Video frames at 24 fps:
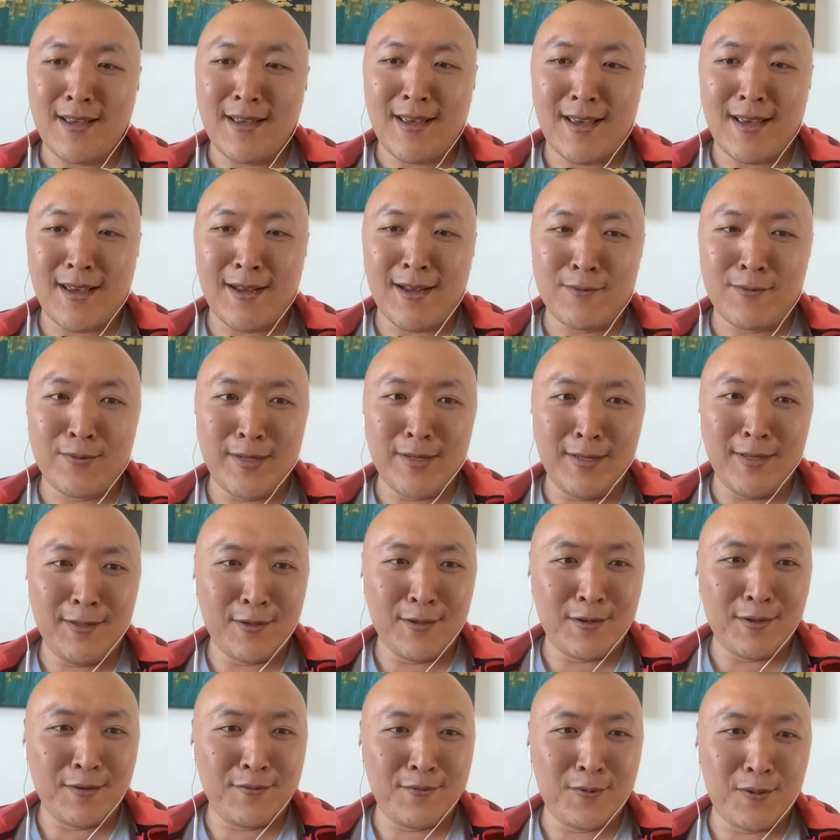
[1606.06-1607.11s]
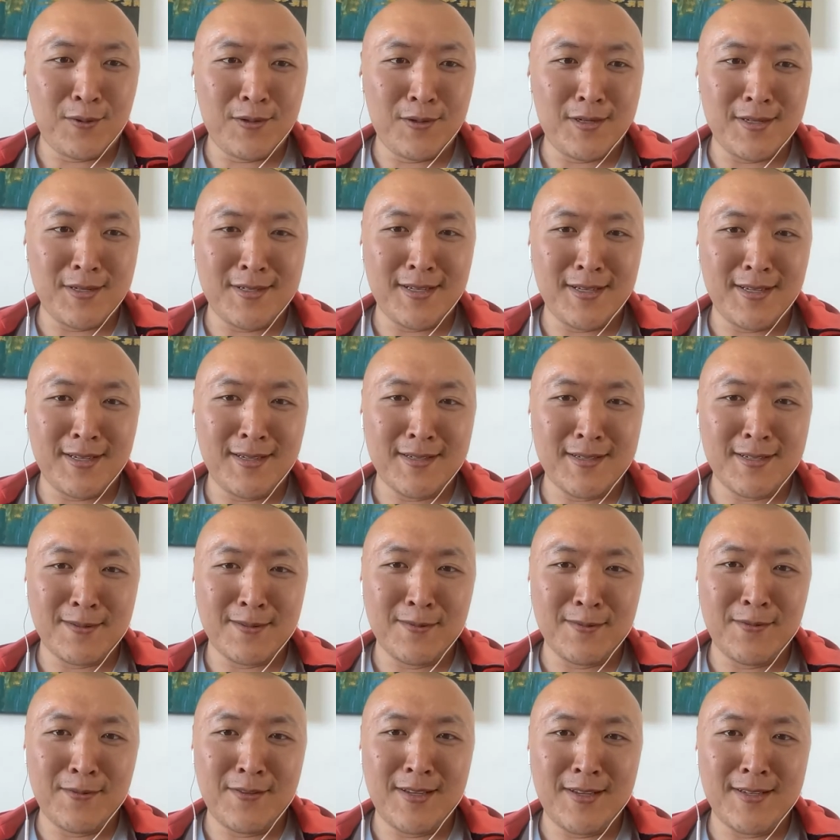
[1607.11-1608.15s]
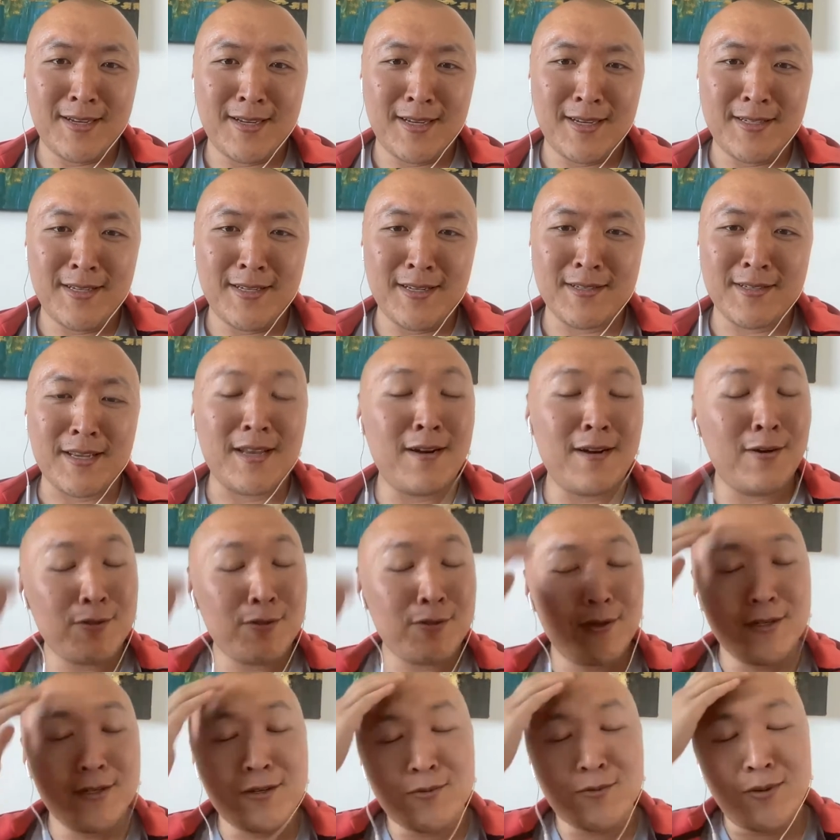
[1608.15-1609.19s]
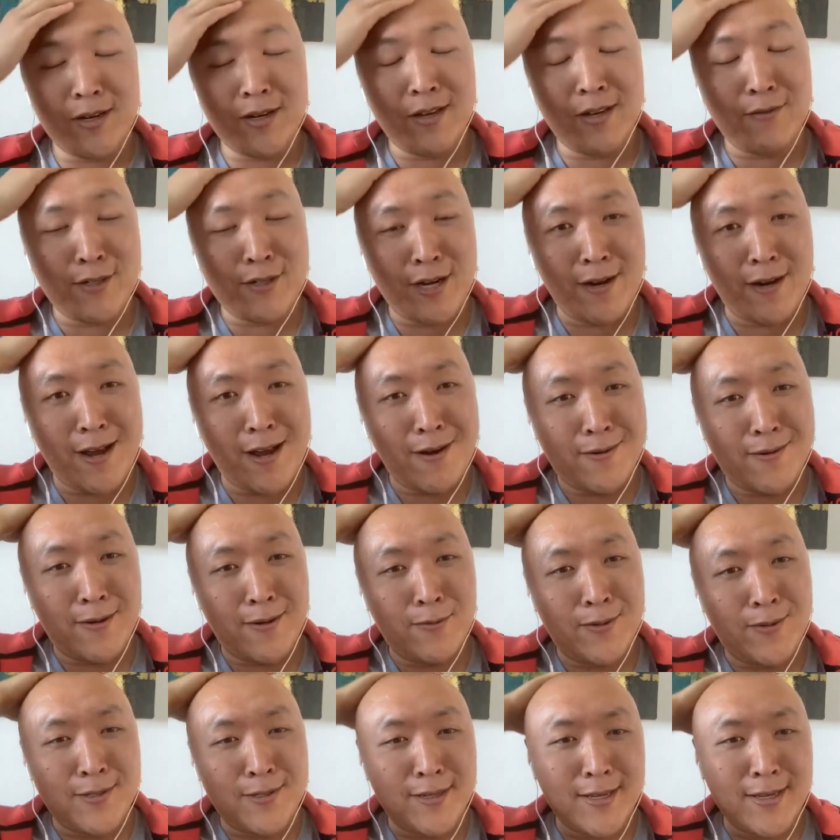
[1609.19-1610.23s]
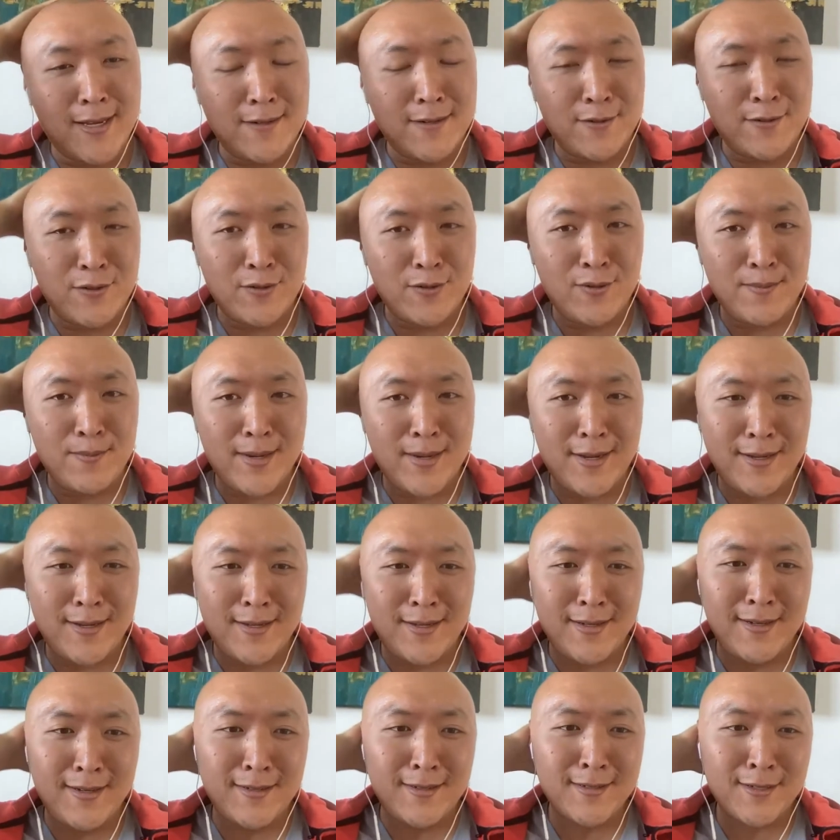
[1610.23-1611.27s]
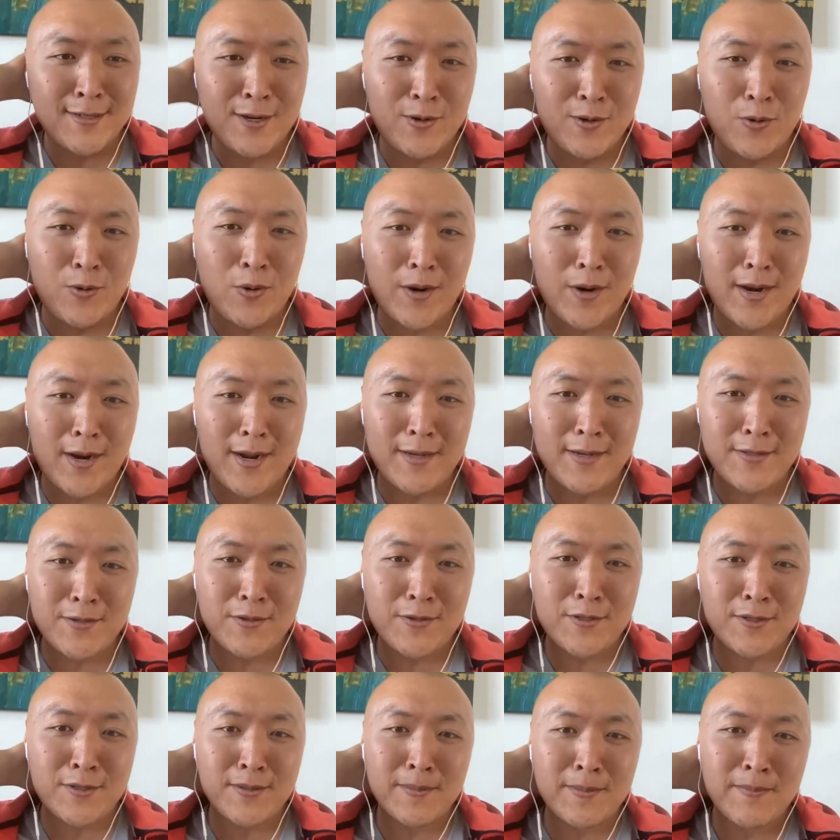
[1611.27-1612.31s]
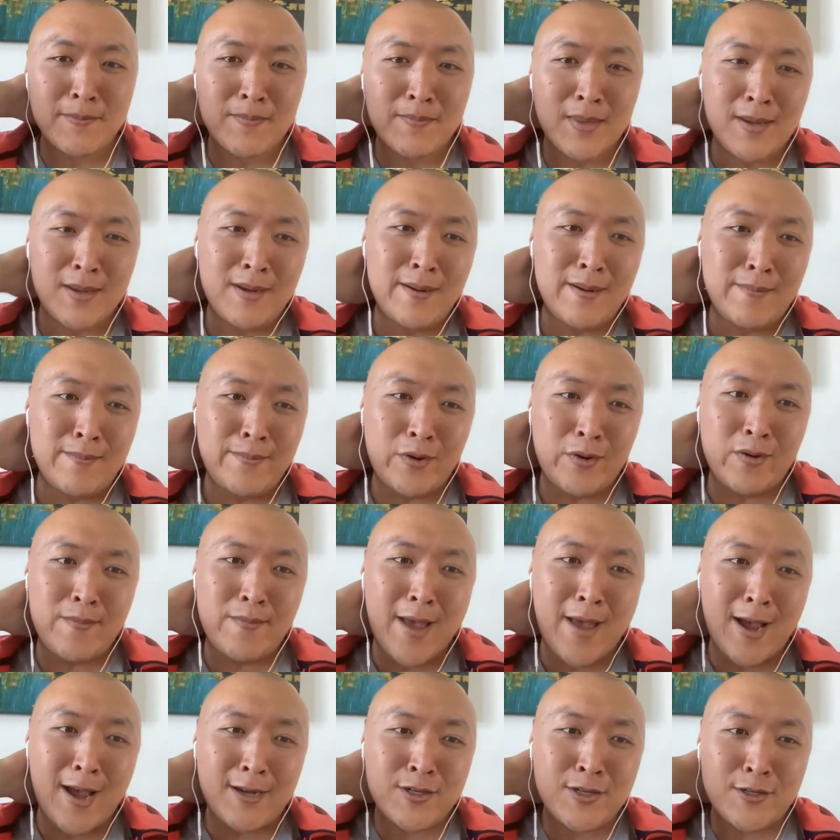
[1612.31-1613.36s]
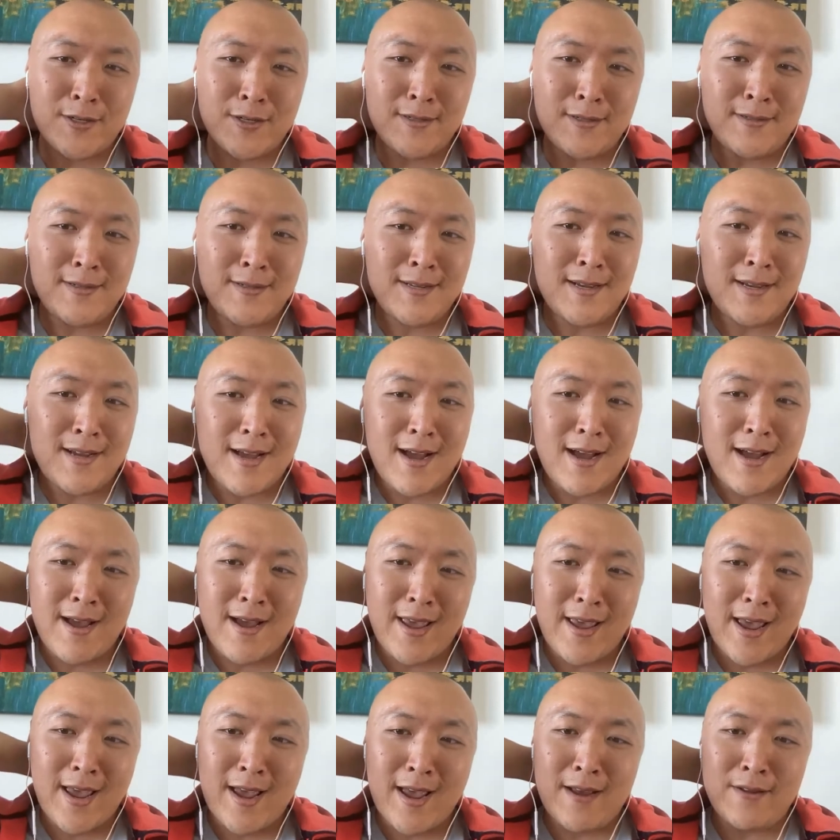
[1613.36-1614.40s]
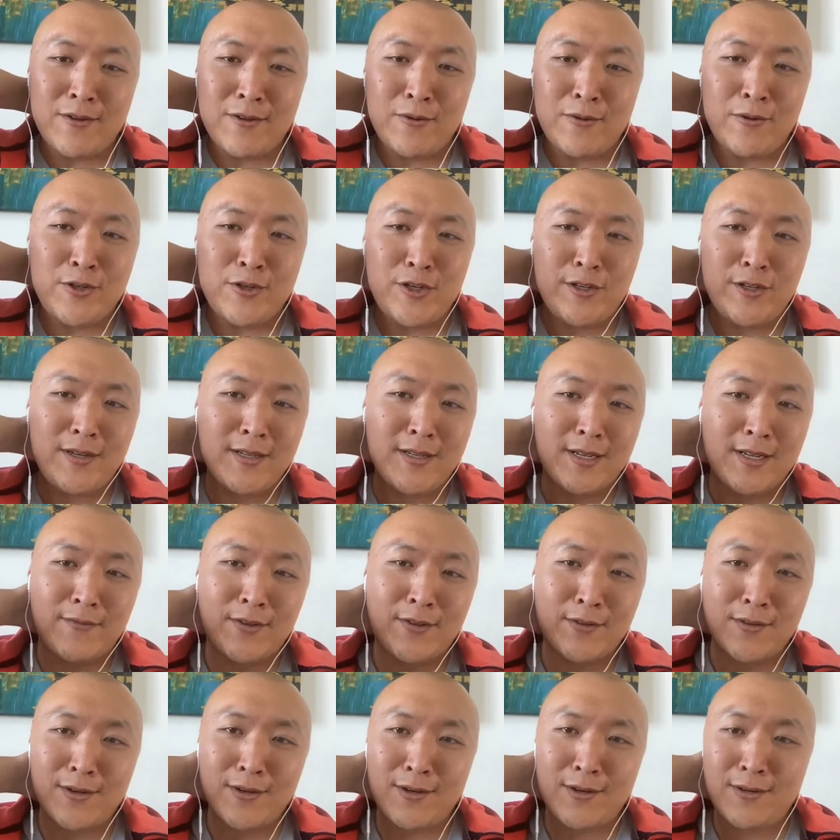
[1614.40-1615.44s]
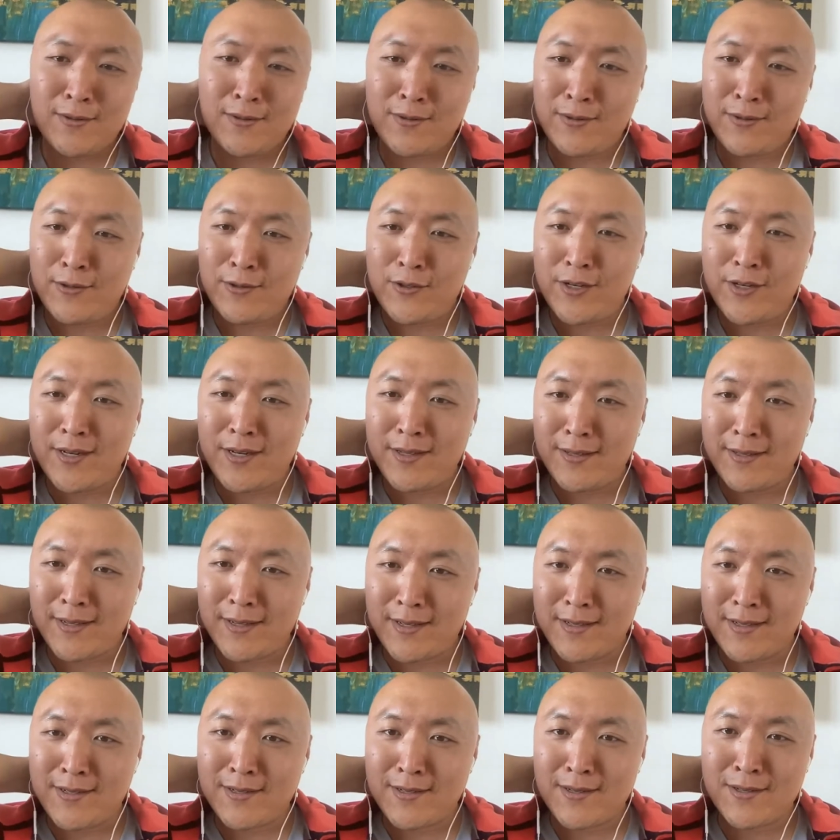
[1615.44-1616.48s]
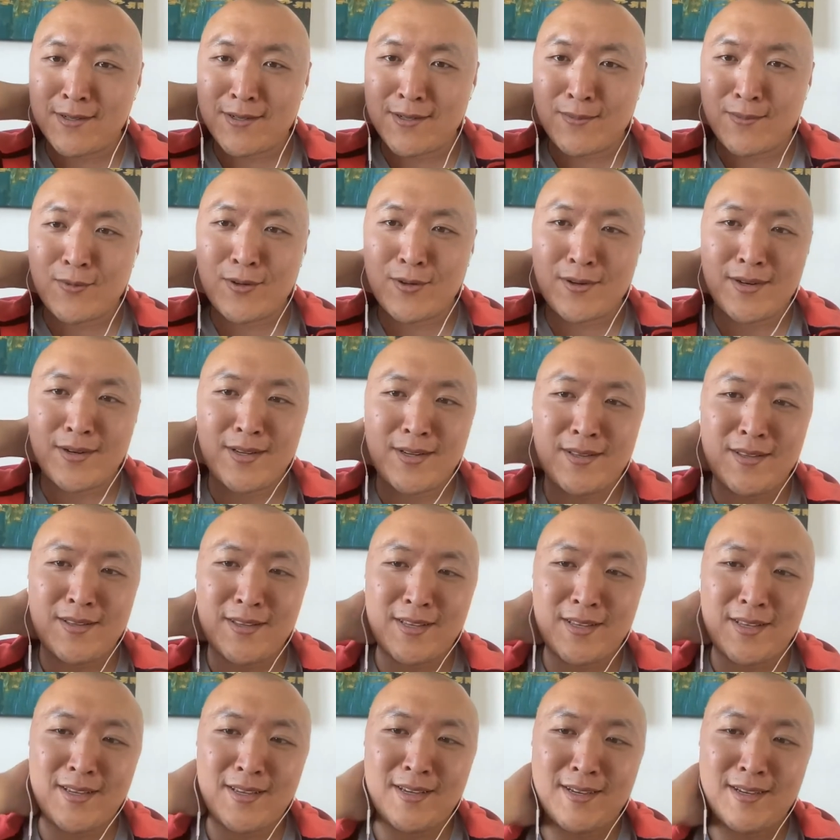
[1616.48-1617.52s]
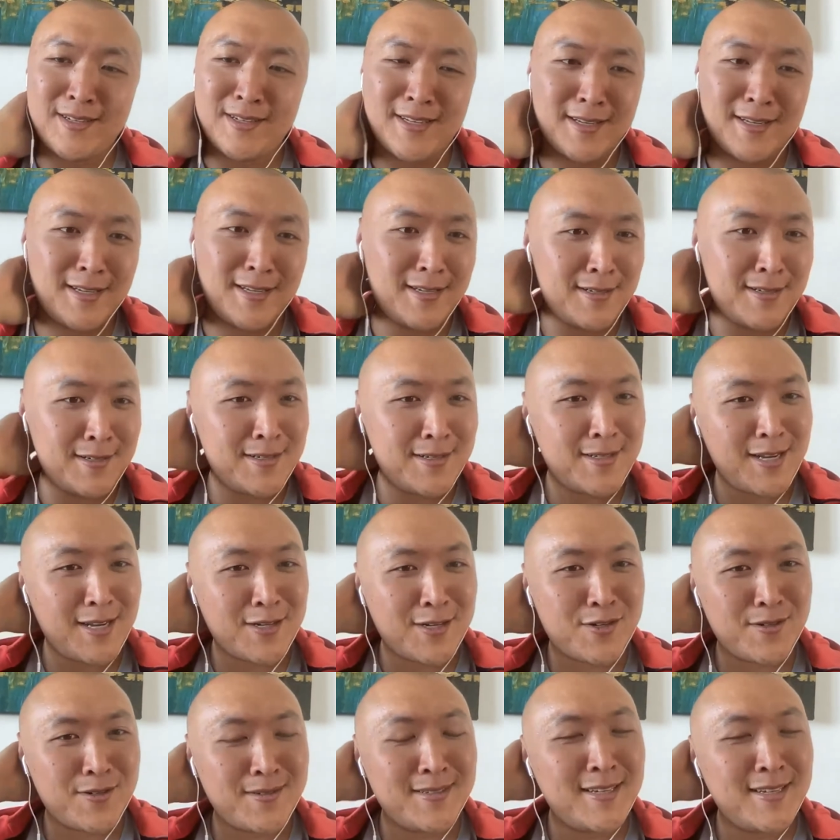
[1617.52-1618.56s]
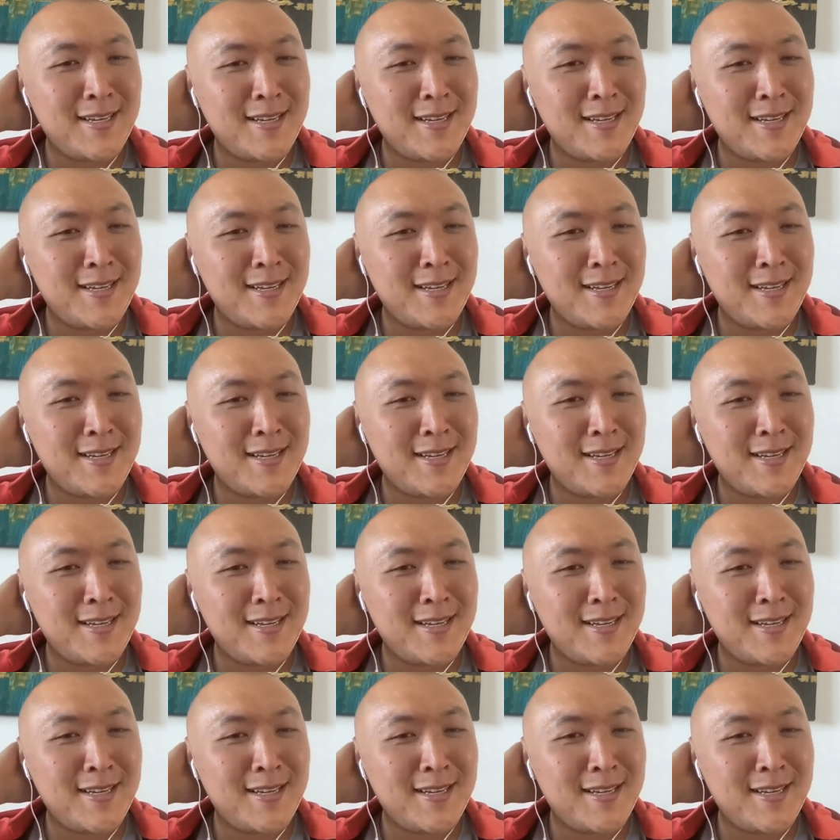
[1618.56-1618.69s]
and really looking forward to seeing some of these ideas. And also, I just want to give a shout out once again to my co-organizers, Miriam Ashton and Eugene Leventhal. Eugene, I think, is somewhere in the attendees section,